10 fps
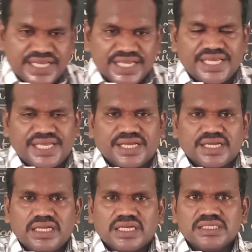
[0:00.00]

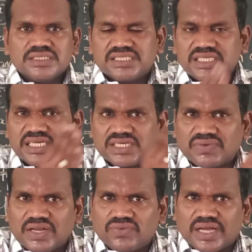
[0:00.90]
taking
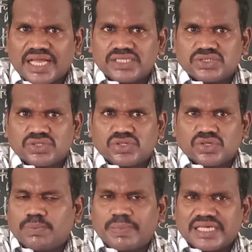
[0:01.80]
C12
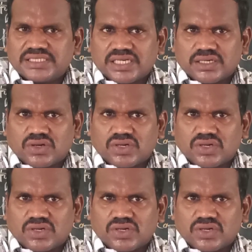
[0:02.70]
isotope as a